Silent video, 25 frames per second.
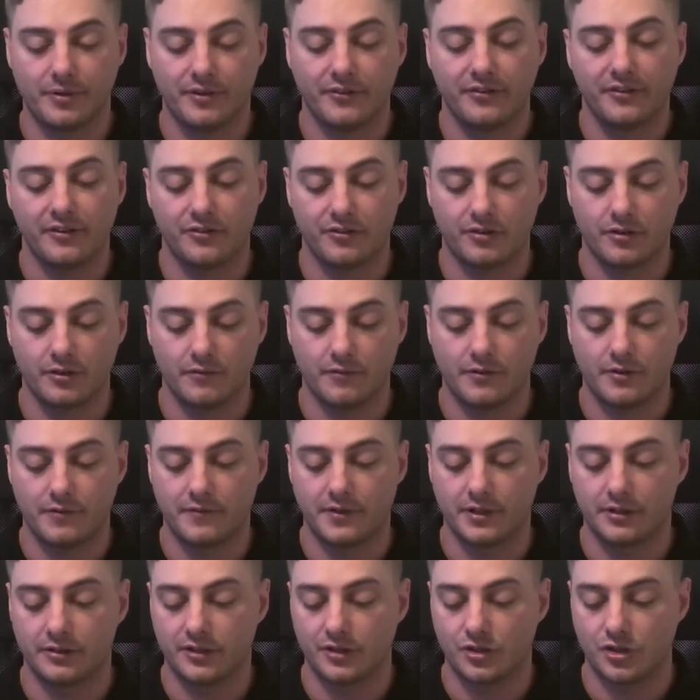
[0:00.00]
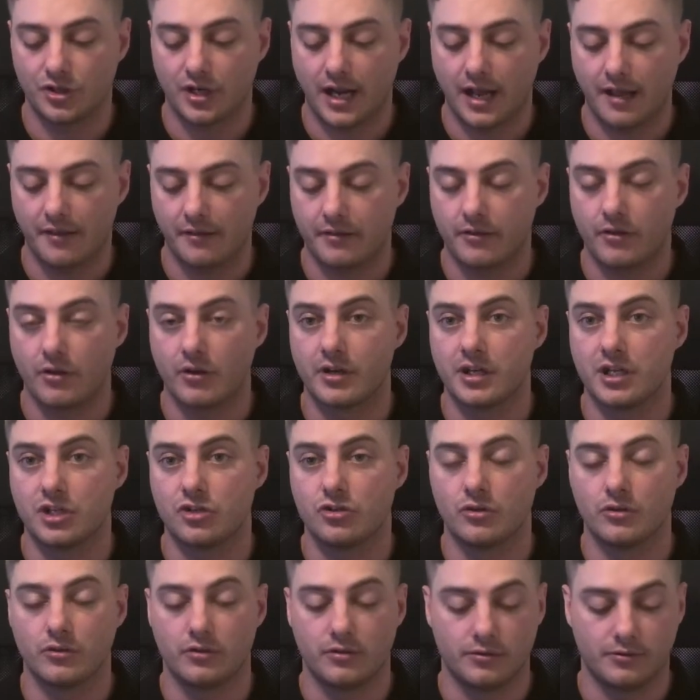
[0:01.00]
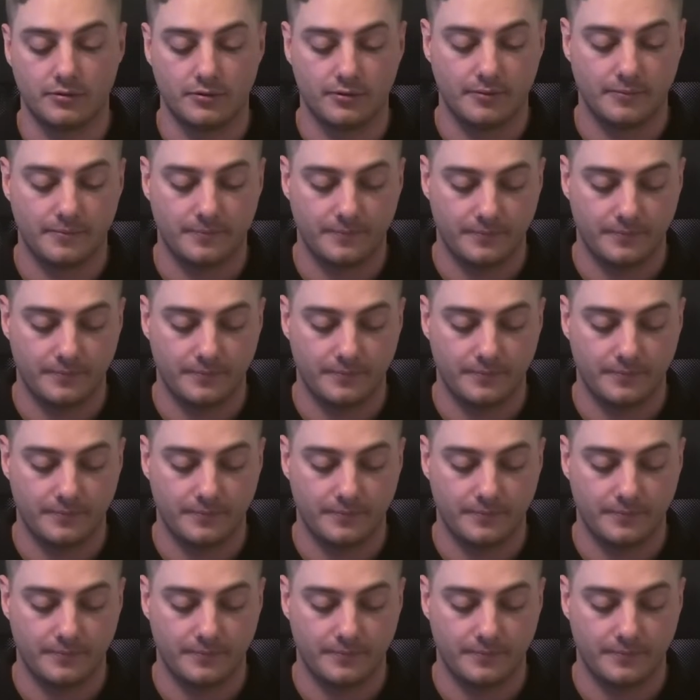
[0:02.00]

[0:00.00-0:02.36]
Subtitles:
position of the village at 30 June.